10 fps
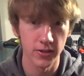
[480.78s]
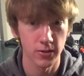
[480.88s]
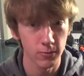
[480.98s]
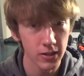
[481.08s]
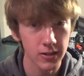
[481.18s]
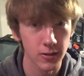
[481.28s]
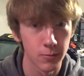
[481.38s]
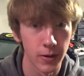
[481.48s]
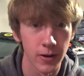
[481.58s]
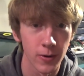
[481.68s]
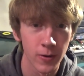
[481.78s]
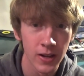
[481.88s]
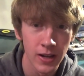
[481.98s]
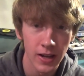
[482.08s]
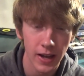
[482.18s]
it's a really good barrel.
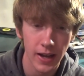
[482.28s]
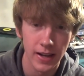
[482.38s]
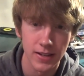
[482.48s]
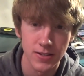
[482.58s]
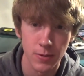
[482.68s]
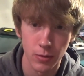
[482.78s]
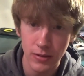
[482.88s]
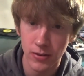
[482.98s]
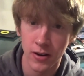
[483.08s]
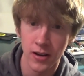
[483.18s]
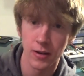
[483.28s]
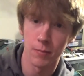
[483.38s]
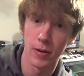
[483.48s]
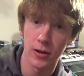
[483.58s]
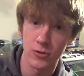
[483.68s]
And believe it or not,
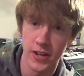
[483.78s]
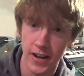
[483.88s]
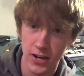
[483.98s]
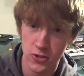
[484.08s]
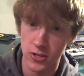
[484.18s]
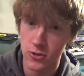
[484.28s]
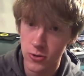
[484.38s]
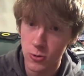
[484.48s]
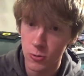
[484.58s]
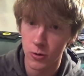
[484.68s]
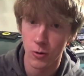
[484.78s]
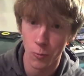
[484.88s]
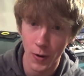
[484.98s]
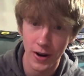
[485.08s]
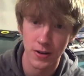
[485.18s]
barrels actually do
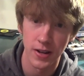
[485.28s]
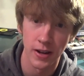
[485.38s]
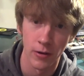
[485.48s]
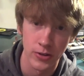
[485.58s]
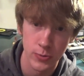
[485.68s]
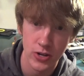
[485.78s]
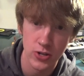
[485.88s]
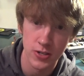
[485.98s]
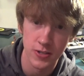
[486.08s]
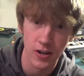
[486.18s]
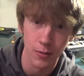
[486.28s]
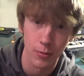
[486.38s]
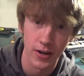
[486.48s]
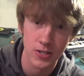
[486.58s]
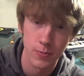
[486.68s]
wear down, especially stock
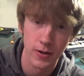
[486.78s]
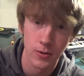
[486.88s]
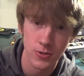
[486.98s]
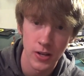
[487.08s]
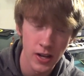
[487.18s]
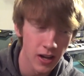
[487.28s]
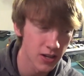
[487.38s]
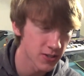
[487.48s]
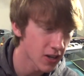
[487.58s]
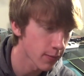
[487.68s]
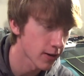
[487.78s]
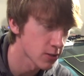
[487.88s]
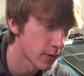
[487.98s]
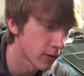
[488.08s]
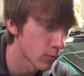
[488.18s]
brass barrels. A stock brass
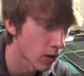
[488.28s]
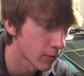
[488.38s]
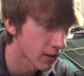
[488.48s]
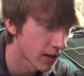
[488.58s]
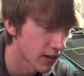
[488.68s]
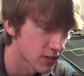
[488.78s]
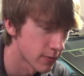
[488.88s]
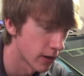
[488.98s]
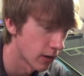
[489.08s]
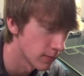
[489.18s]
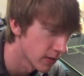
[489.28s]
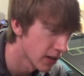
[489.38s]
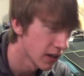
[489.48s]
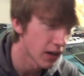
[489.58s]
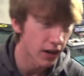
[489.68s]
barrel probably lasts about
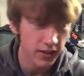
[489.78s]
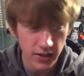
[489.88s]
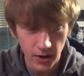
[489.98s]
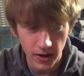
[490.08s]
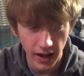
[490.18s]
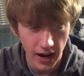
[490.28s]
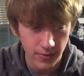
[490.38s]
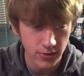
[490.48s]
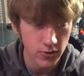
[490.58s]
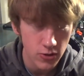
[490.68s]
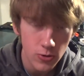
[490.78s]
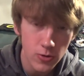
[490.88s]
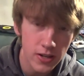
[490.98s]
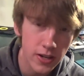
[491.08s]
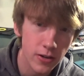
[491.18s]
1.5 to 2
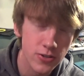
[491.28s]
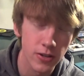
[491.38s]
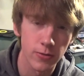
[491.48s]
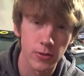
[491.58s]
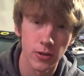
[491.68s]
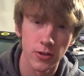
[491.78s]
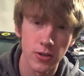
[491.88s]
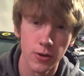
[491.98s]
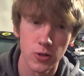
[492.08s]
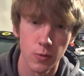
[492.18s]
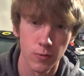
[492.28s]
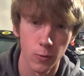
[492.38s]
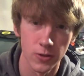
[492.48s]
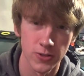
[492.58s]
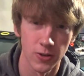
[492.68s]
years of good use
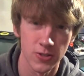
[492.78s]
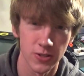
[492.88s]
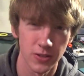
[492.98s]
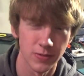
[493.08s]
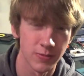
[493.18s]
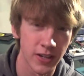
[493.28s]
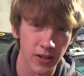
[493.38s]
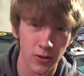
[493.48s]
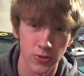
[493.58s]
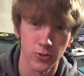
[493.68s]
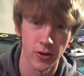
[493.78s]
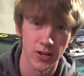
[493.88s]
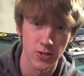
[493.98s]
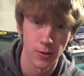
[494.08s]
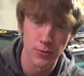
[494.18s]
before it starts to get all
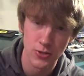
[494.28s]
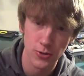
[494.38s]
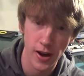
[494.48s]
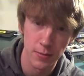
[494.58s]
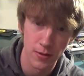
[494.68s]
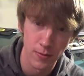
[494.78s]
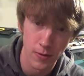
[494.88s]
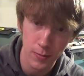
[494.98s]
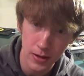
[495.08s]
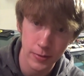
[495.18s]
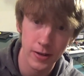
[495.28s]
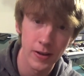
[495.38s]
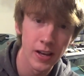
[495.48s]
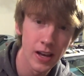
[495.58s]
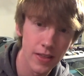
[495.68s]
scratched up and scraped up from the BB.
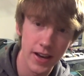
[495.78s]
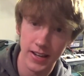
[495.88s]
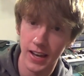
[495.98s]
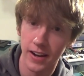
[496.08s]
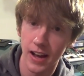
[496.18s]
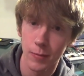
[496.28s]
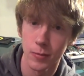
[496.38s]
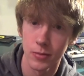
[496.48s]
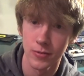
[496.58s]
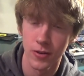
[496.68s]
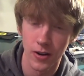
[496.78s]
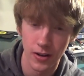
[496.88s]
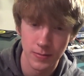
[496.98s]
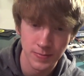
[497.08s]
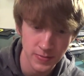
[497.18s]
That can happen, believe it or
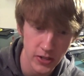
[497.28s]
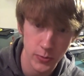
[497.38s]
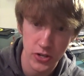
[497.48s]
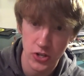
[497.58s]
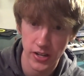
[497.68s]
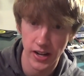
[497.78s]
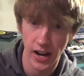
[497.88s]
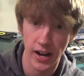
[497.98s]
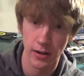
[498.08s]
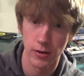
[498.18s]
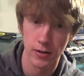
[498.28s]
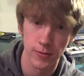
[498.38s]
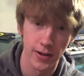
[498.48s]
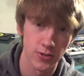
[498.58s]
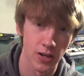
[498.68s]
not. Especially on high rate of
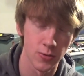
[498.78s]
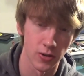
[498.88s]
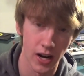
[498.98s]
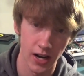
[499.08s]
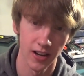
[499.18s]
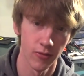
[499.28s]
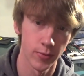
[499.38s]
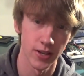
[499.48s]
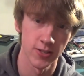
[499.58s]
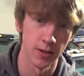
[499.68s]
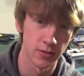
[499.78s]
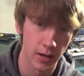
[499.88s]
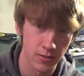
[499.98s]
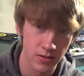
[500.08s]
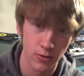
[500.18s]
fire setups or high FPS setups, it
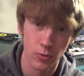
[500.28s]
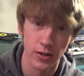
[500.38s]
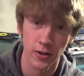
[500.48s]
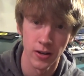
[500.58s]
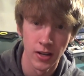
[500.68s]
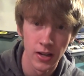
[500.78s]
happens even quicker.